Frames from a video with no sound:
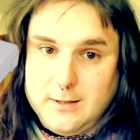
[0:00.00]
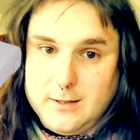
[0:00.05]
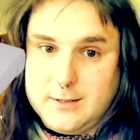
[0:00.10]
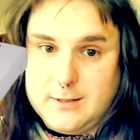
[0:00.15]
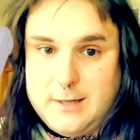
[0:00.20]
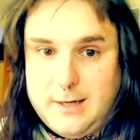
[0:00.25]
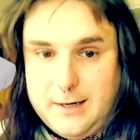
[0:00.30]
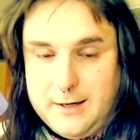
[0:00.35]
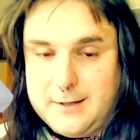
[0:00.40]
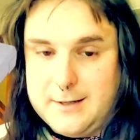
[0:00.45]

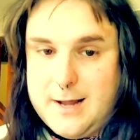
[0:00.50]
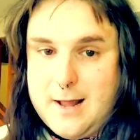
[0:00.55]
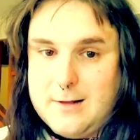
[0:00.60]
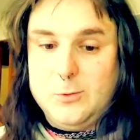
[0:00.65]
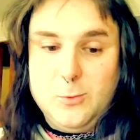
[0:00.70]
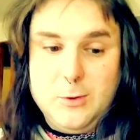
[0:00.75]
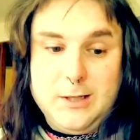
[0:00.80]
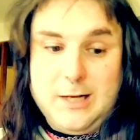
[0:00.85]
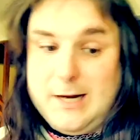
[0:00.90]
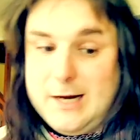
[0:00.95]
Sega Saturn.
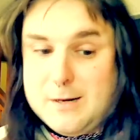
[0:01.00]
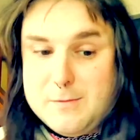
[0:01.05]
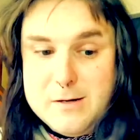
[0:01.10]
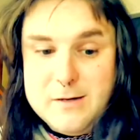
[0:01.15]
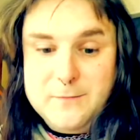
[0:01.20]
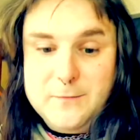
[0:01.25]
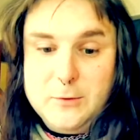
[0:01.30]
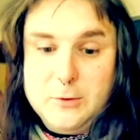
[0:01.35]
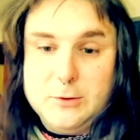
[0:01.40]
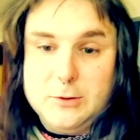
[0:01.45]
When I got my
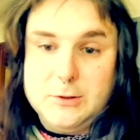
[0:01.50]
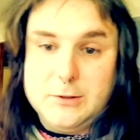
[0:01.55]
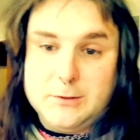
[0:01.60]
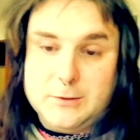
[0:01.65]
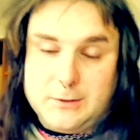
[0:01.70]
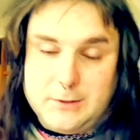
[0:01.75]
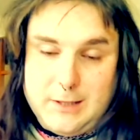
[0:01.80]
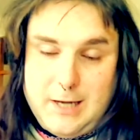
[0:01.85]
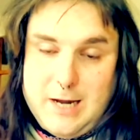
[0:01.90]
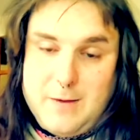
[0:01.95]
first
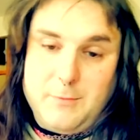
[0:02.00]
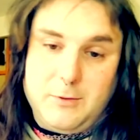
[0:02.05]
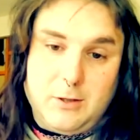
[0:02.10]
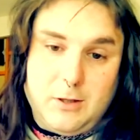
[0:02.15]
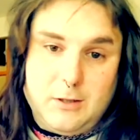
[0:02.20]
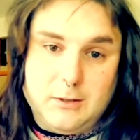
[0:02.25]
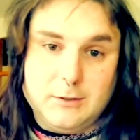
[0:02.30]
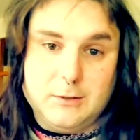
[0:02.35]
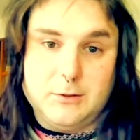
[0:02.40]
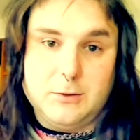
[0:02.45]
game
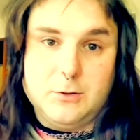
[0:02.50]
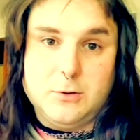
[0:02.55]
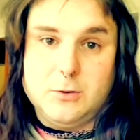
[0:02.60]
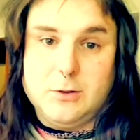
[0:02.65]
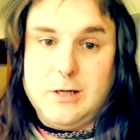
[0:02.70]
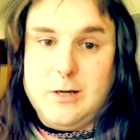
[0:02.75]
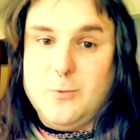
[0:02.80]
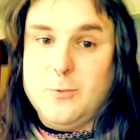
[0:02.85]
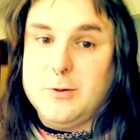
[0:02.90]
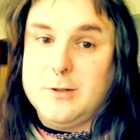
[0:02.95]
console,
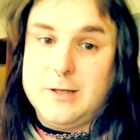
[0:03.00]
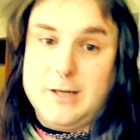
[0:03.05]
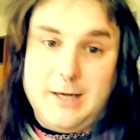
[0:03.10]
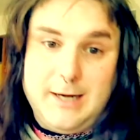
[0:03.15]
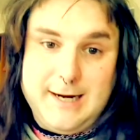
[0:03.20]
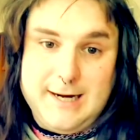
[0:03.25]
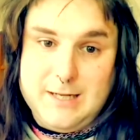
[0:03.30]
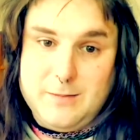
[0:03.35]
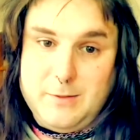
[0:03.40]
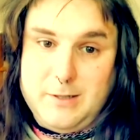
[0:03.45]
it was a
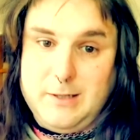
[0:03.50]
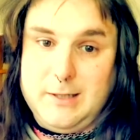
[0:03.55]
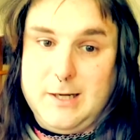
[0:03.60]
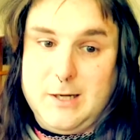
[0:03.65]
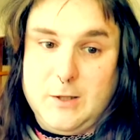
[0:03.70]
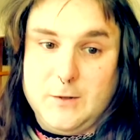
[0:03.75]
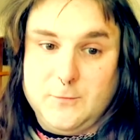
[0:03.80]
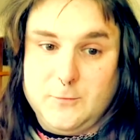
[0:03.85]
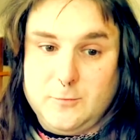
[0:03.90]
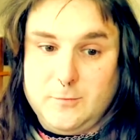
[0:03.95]

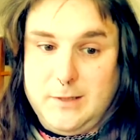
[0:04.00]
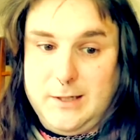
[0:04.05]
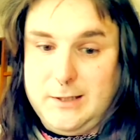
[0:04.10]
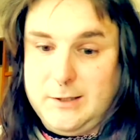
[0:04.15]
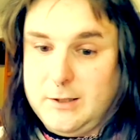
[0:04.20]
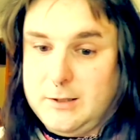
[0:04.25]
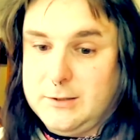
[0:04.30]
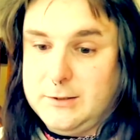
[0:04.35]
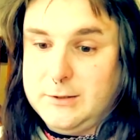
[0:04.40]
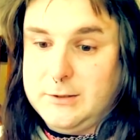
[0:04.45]
hand-me-down from my
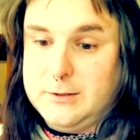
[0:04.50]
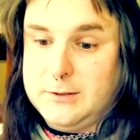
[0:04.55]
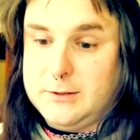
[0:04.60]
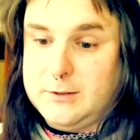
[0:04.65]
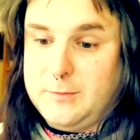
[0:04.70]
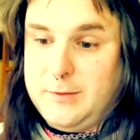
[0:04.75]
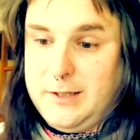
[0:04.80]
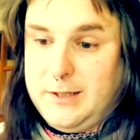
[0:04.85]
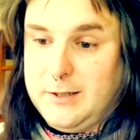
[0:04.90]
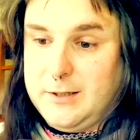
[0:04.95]
cousins
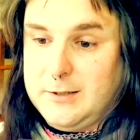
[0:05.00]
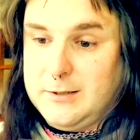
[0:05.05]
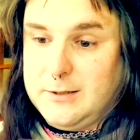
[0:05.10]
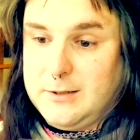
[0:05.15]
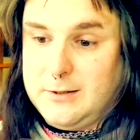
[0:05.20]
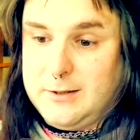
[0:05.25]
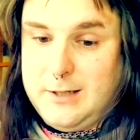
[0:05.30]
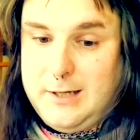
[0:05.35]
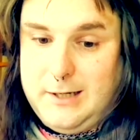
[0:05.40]
because they